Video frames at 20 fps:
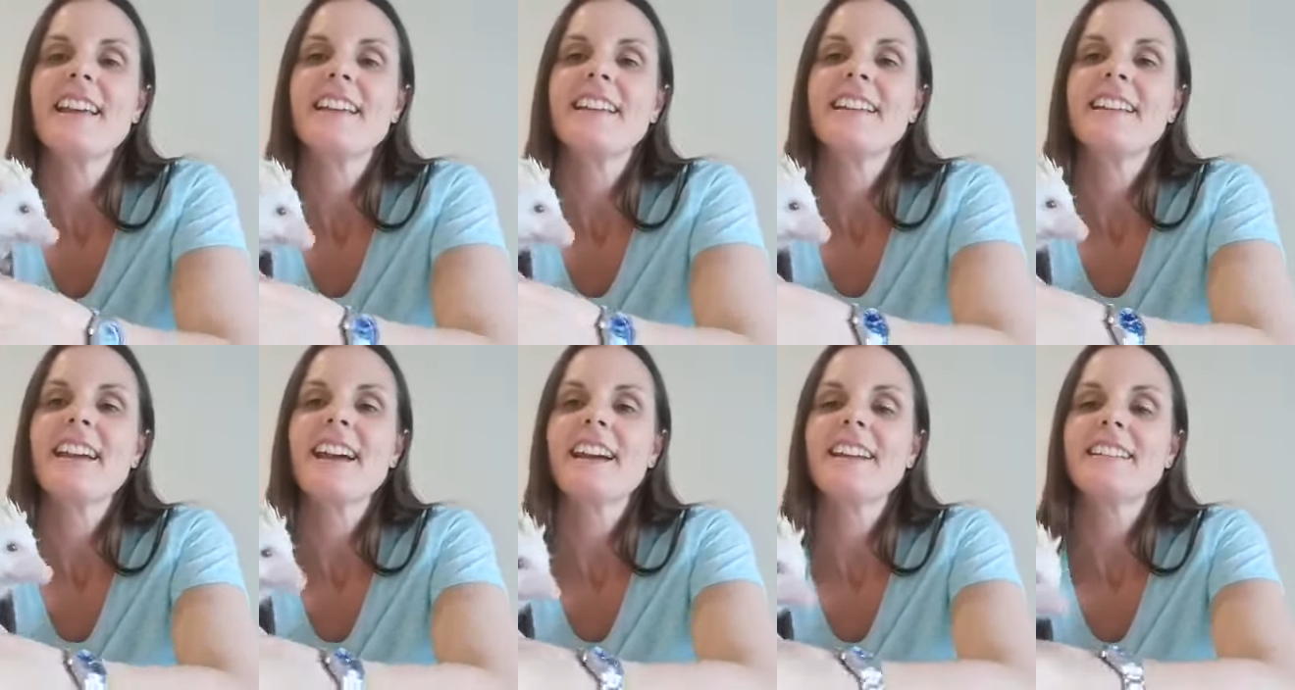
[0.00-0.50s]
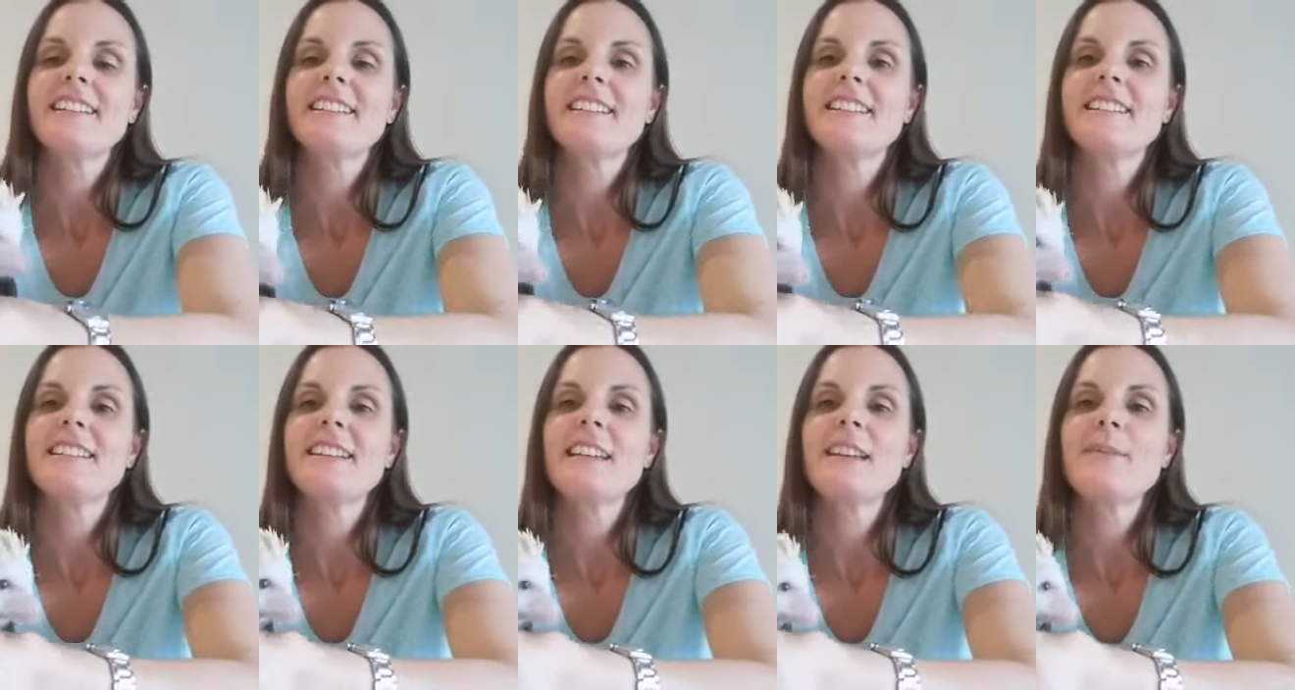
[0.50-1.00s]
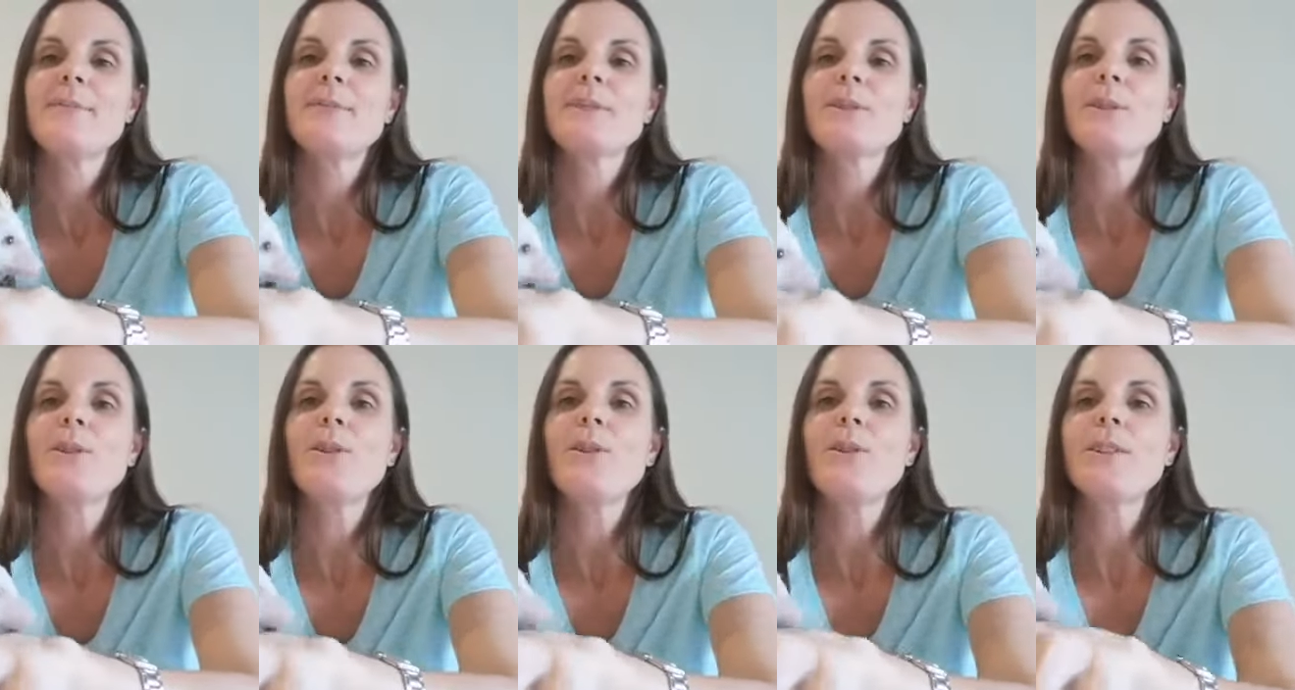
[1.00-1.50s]
Cactus sleeps
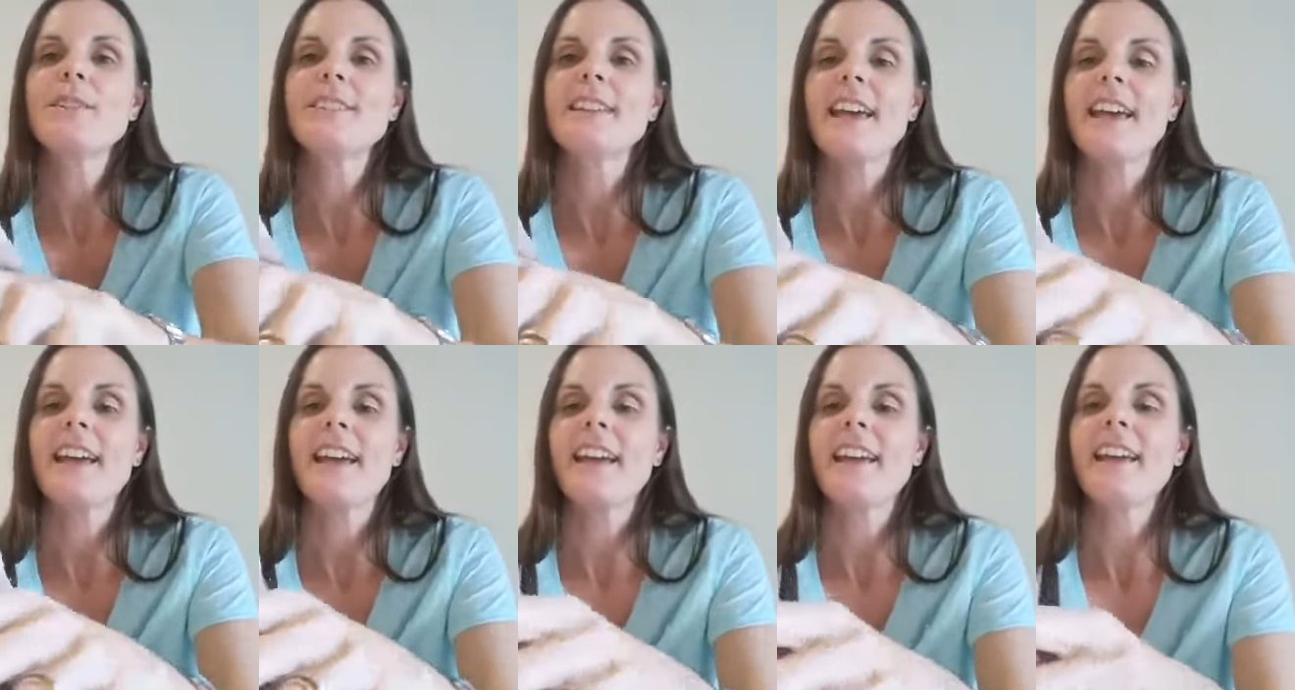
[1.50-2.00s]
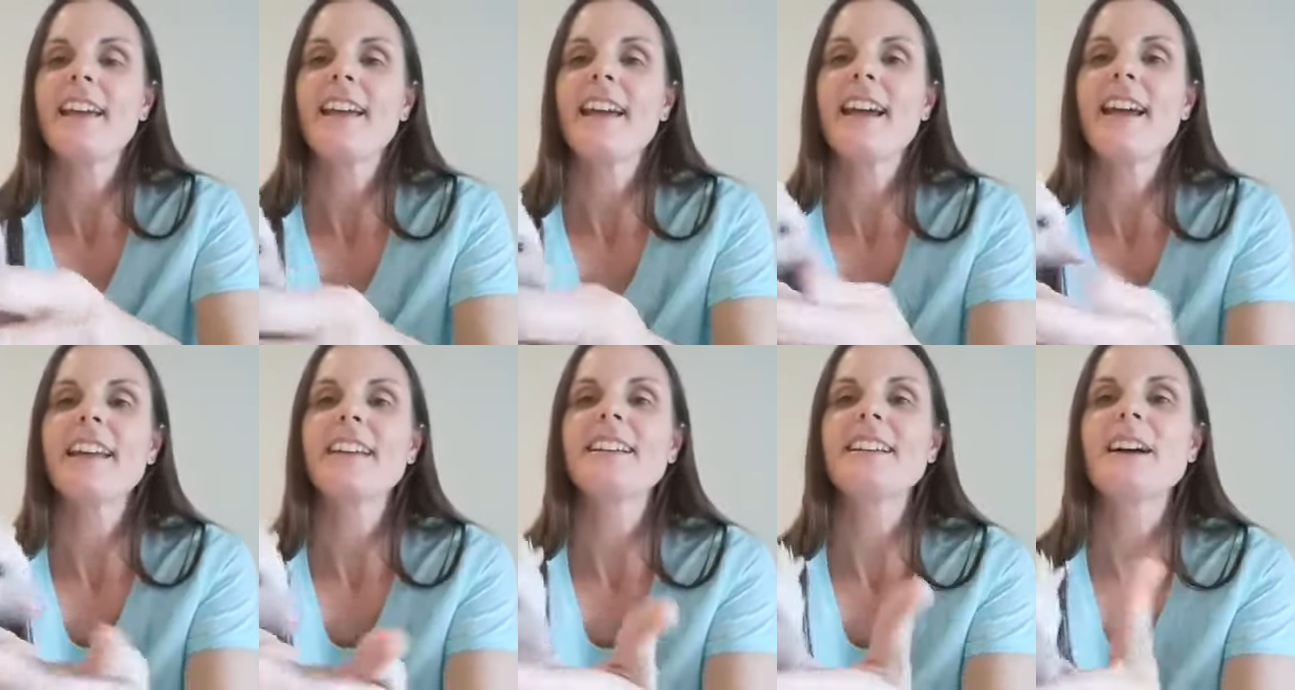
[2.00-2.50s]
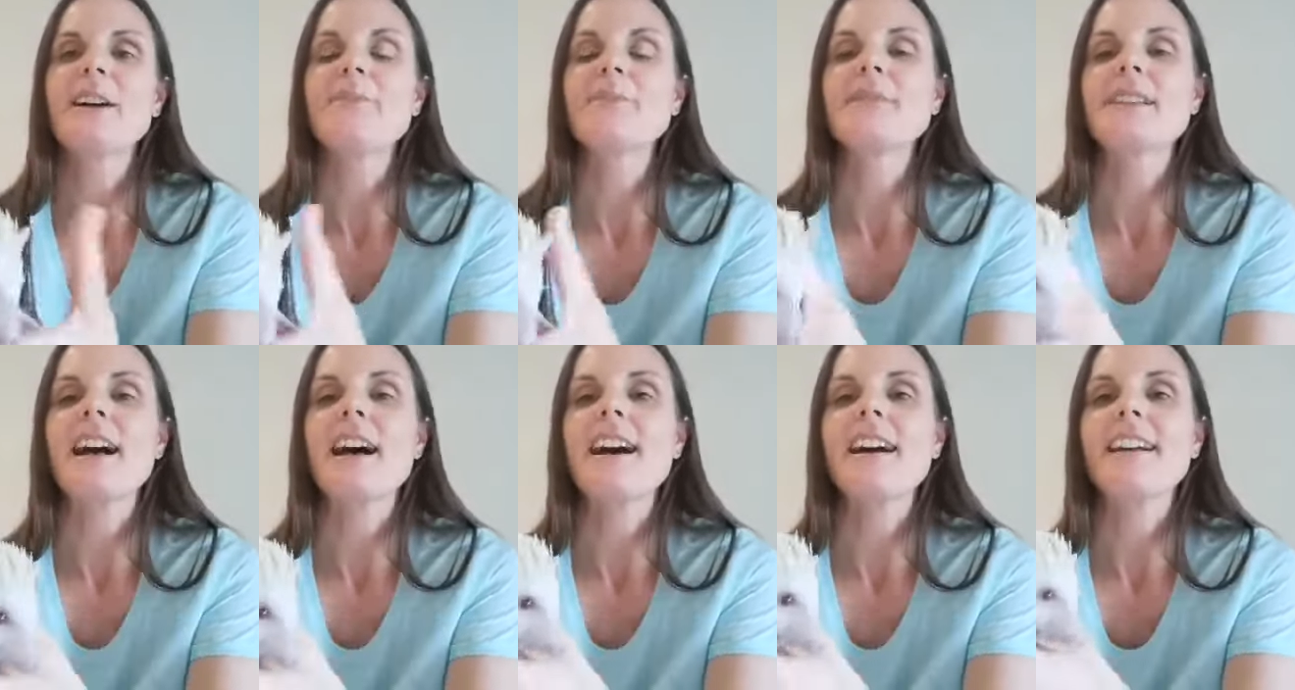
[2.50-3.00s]
all day and comes
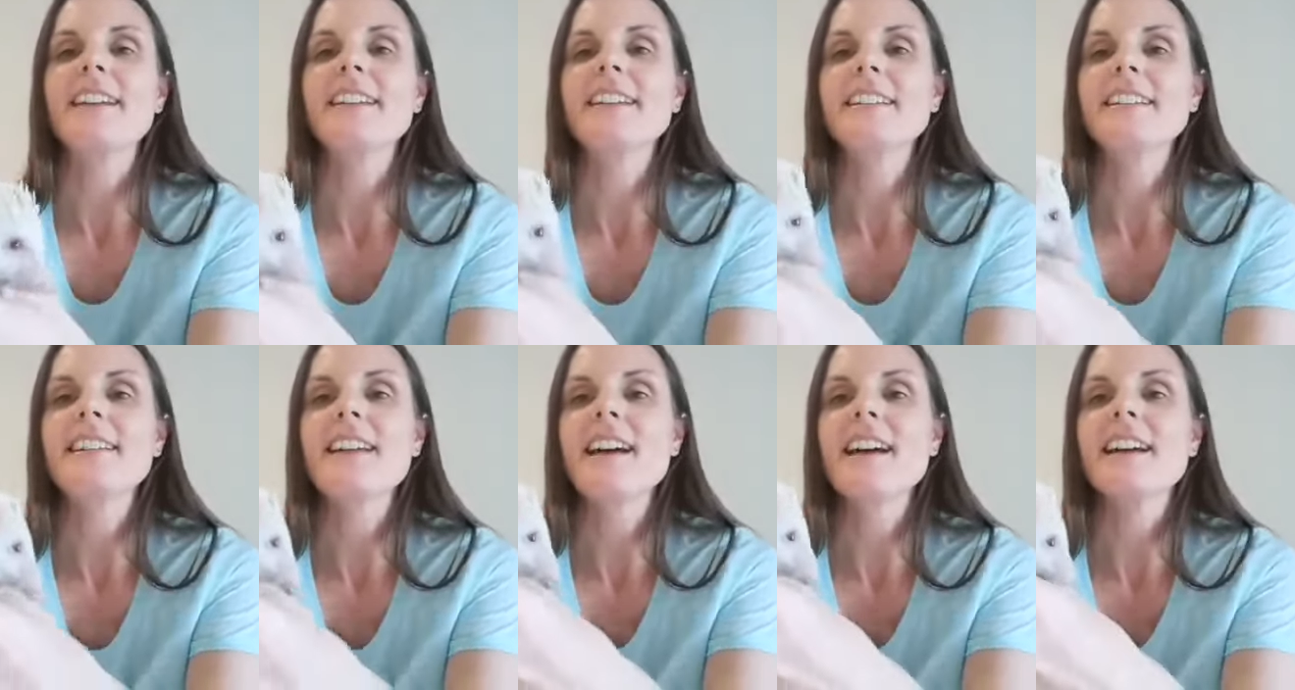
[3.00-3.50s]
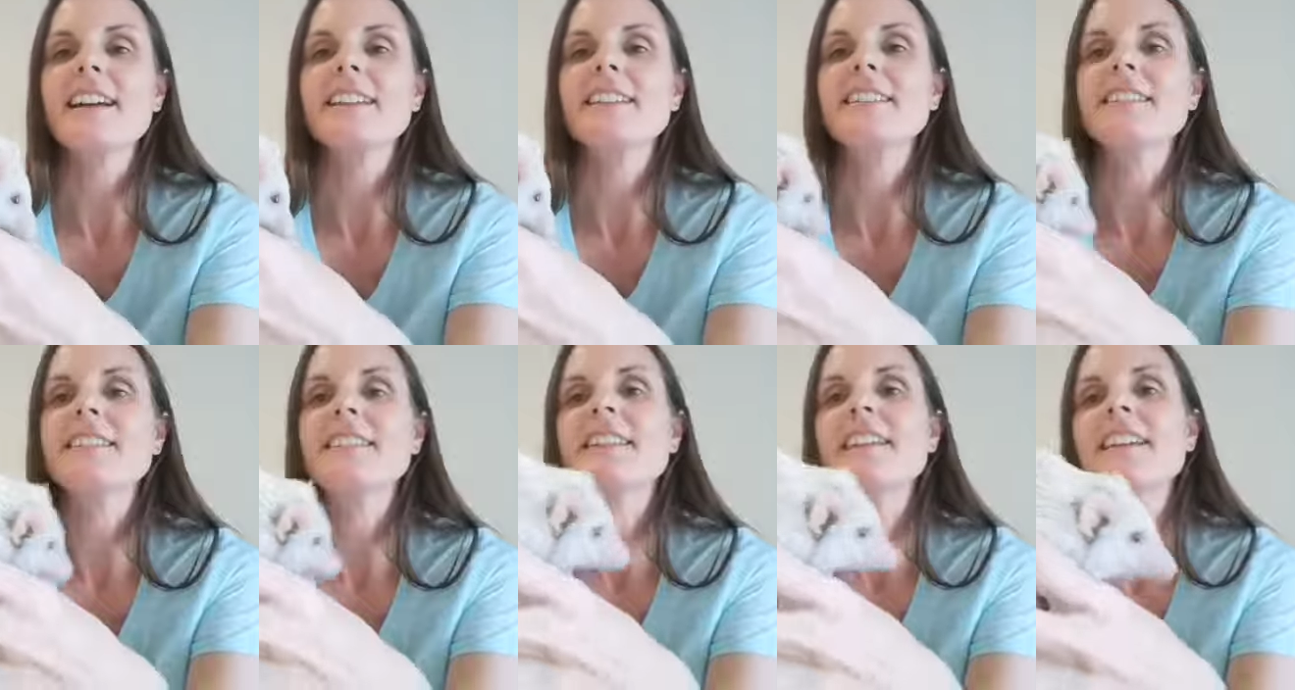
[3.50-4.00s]
out at night.